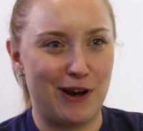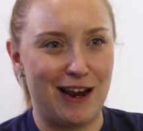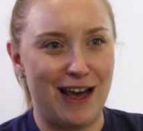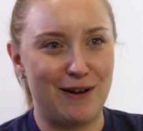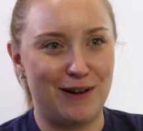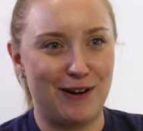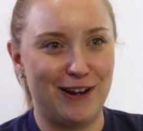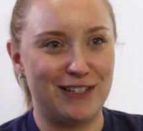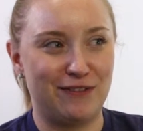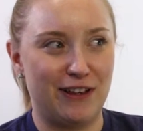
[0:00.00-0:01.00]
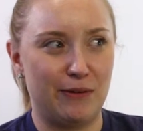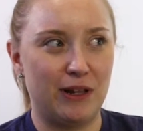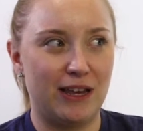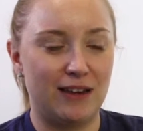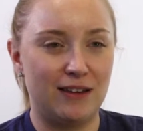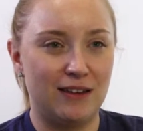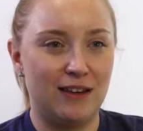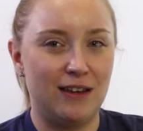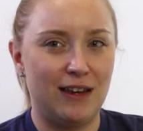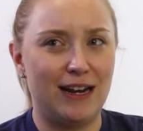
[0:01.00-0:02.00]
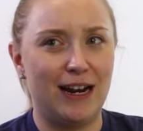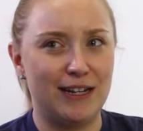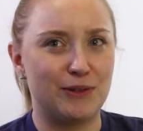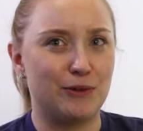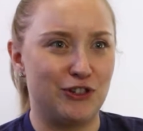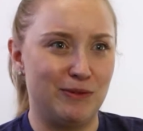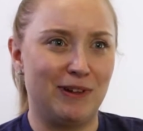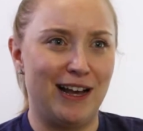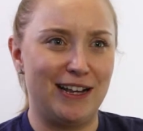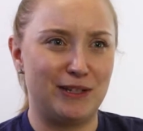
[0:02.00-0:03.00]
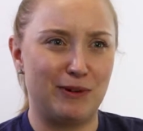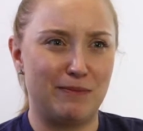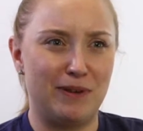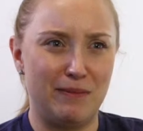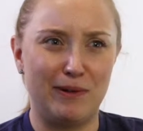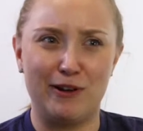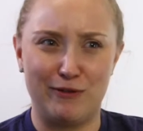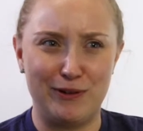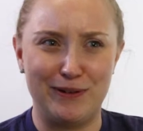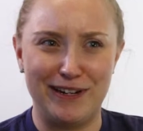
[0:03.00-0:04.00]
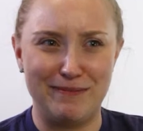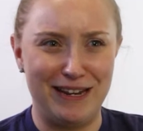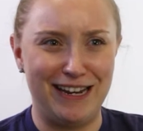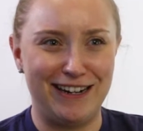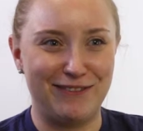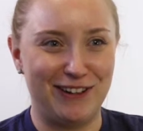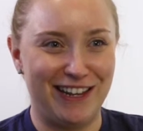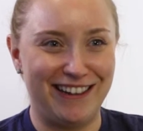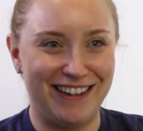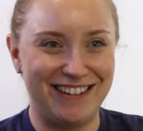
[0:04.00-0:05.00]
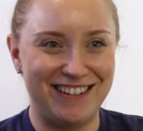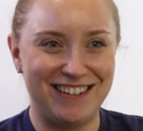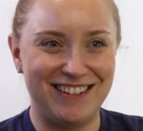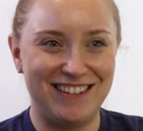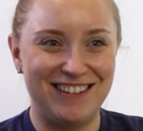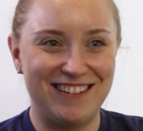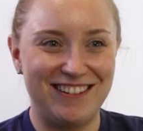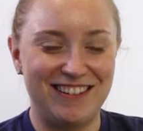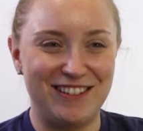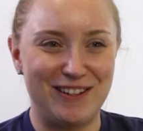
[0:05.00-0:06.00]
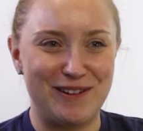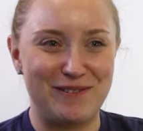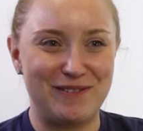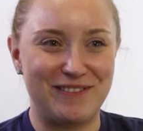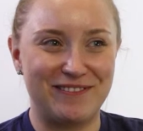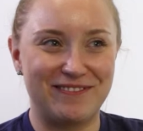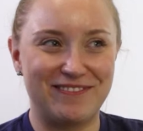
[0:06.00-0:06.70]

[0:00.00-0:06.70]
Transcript: working out aggressively were like in high school gym class where people are rude and mean and relentless. And so,